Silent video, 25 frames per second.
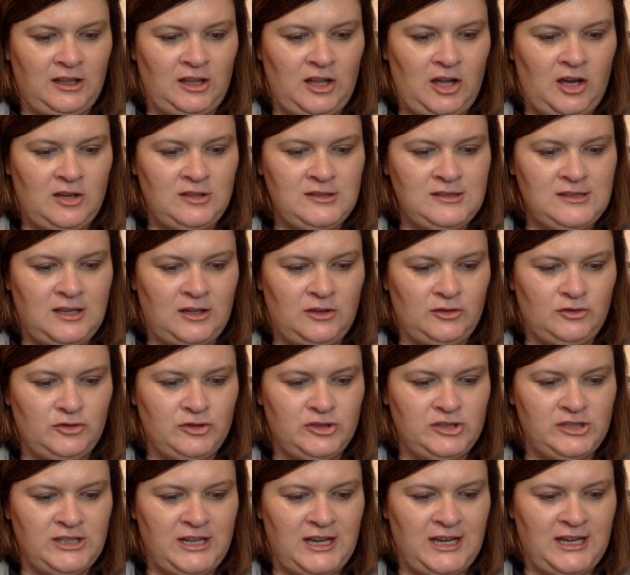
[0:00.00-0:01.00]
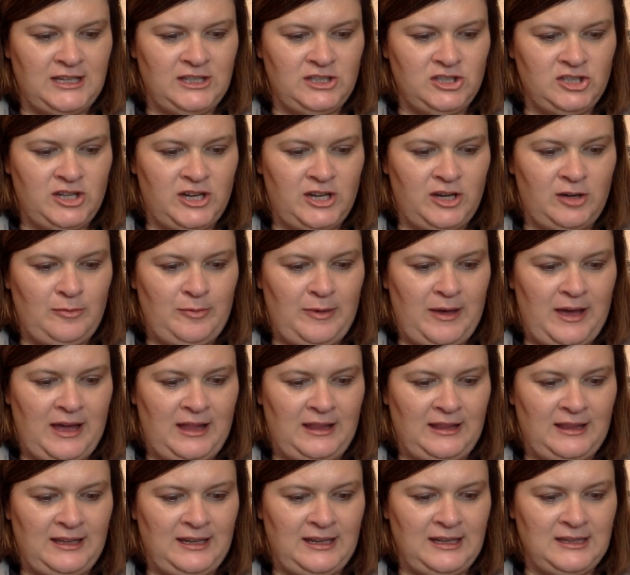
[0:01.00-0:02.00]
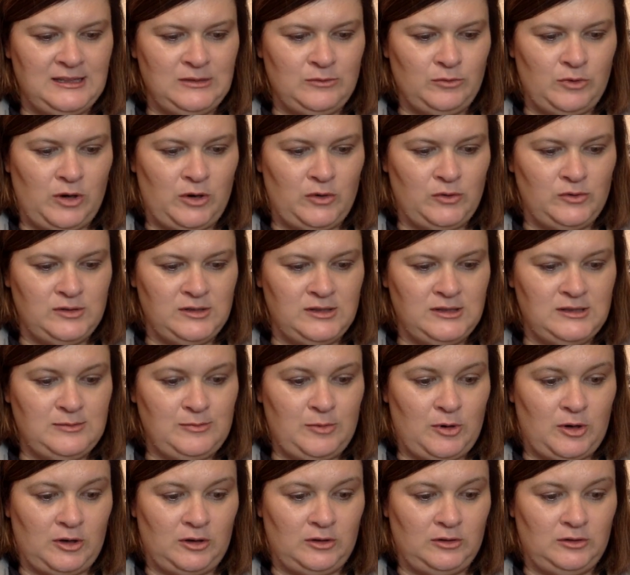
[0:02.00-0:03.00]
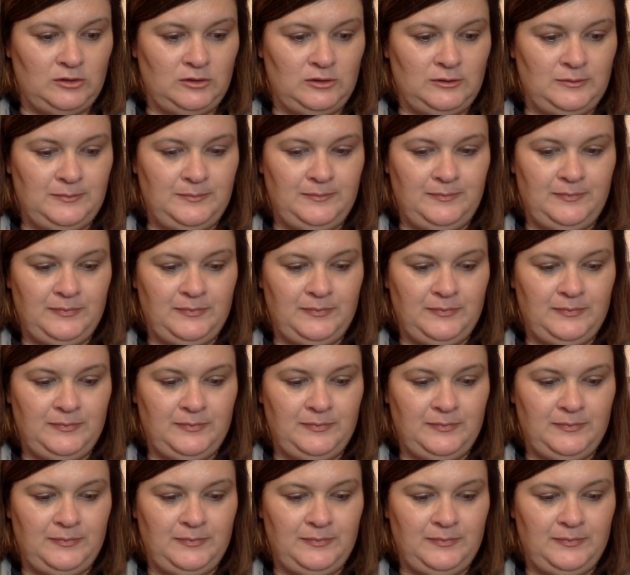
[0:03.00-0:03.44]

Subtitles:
Gloss Ultra Shine Gel Palette in Rose Sparkle.